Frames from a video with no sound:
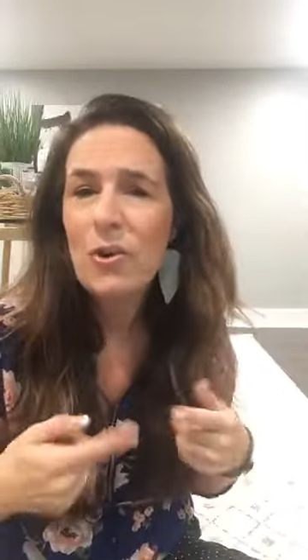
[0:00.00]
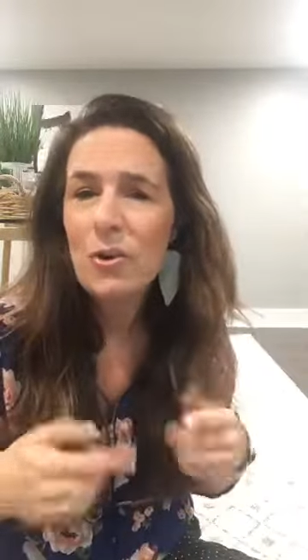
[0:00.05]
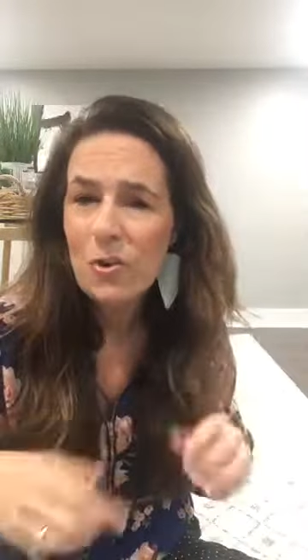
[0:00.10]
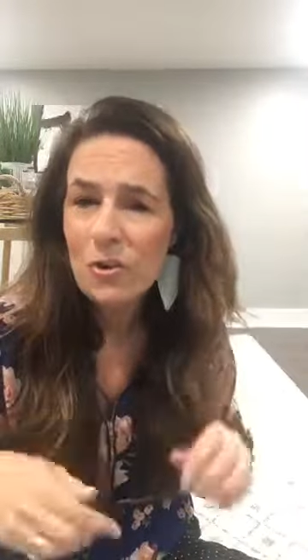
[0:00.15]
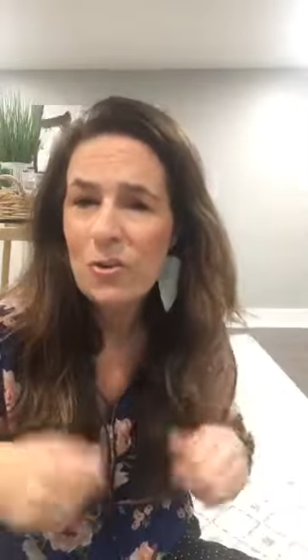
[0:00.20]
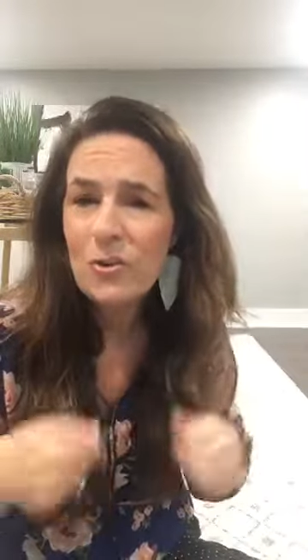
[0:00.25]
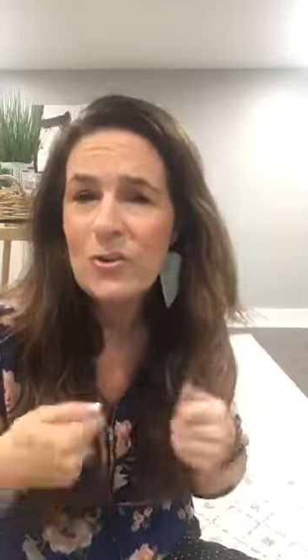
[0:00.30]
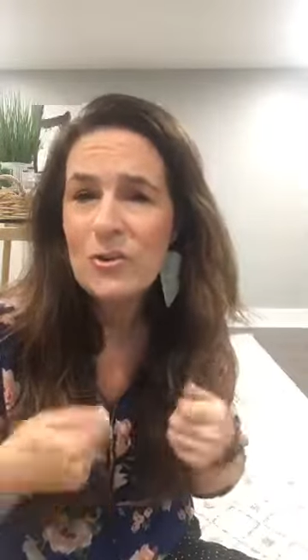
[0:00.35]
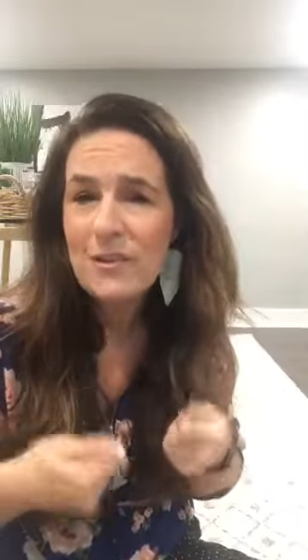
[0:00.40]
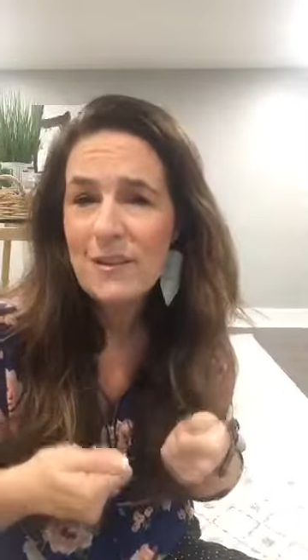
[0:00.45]

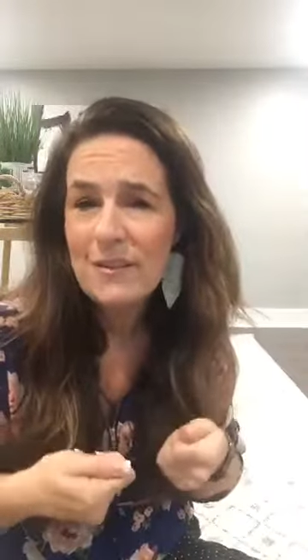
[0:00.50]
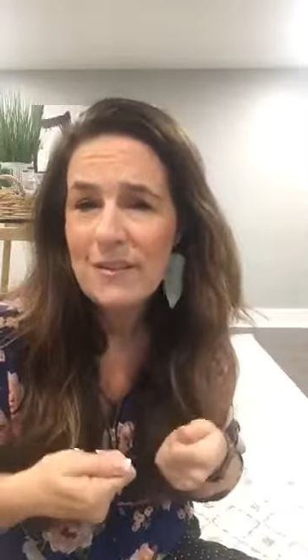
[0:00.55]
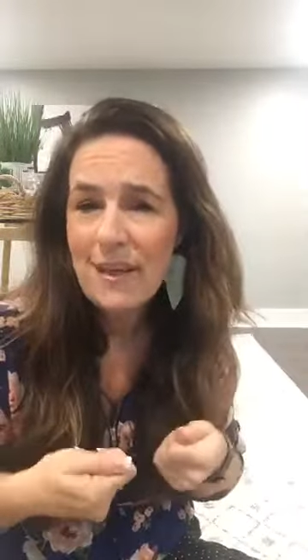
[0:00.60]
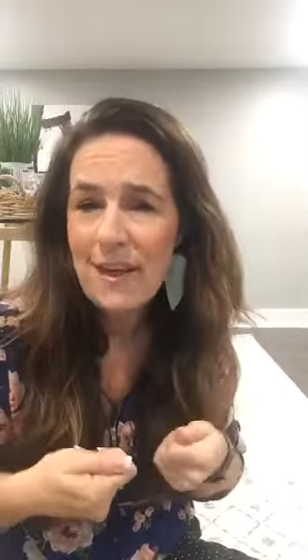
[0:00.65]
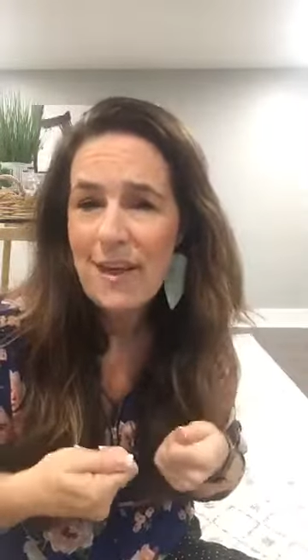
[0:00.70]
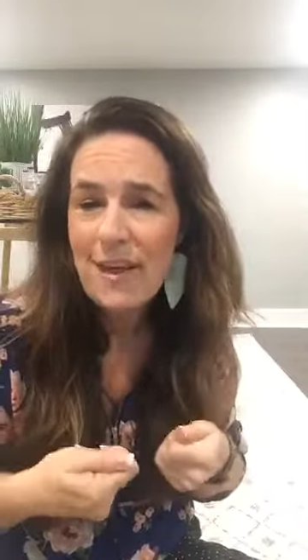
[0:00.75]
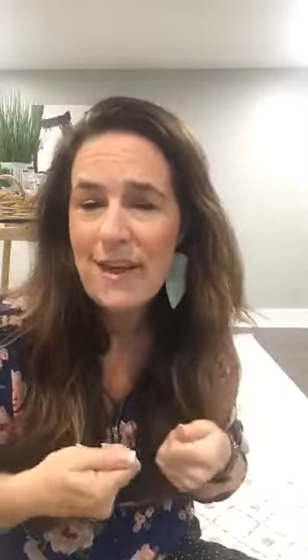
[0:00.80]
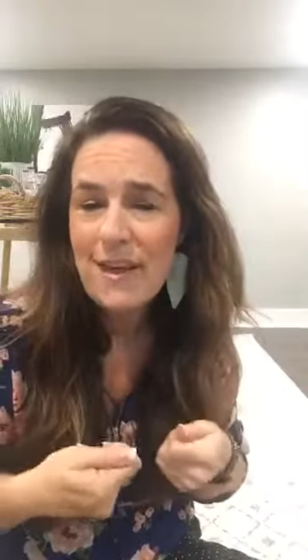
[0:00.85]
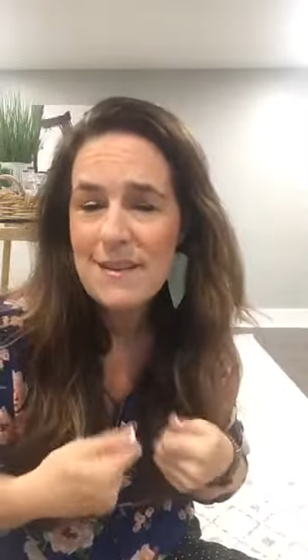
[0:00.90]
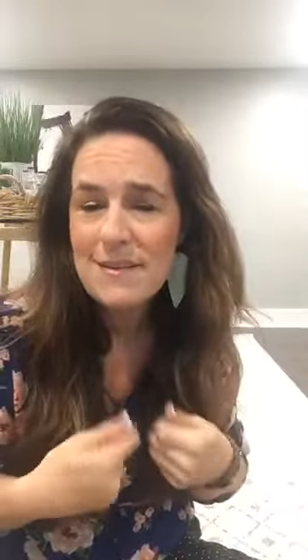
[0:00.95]
curled on
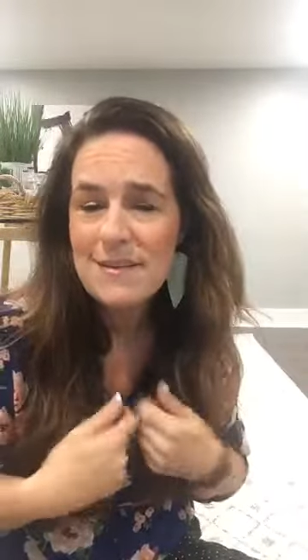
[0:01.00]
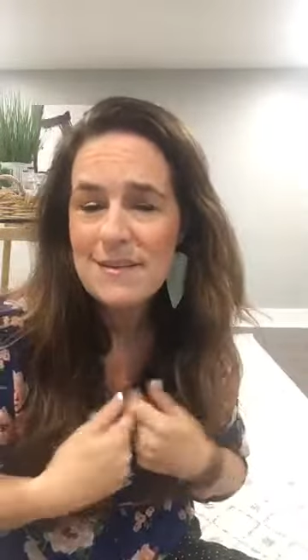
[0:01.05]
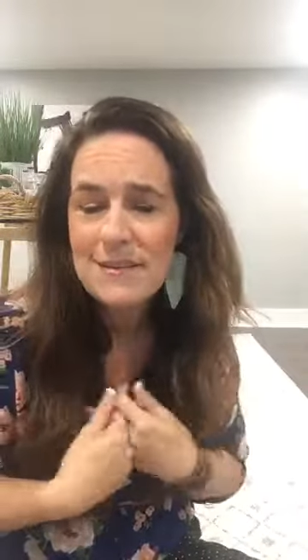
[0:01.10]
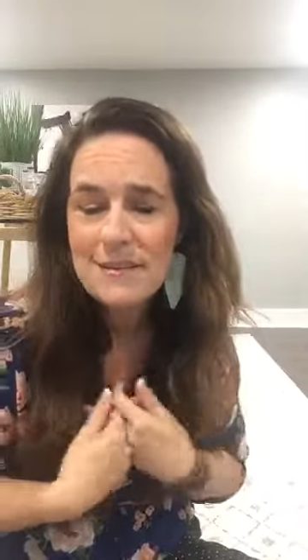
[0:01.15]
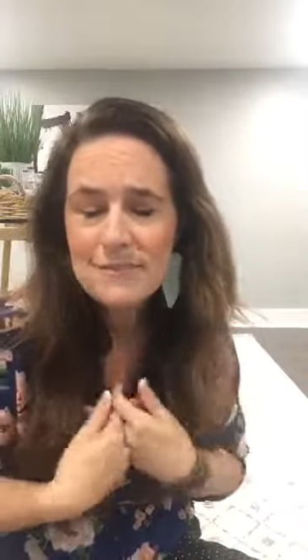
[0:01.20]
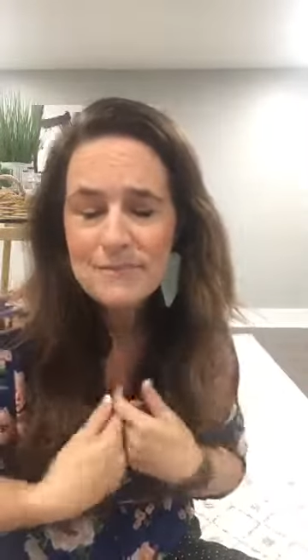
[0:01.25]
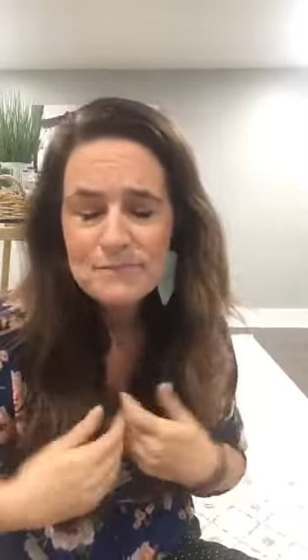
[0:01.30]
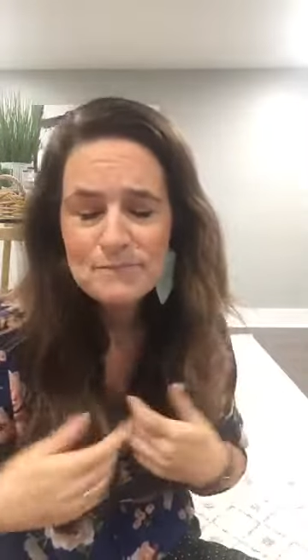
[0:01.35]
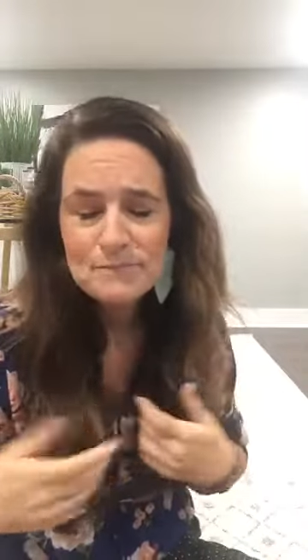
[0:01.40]
the end,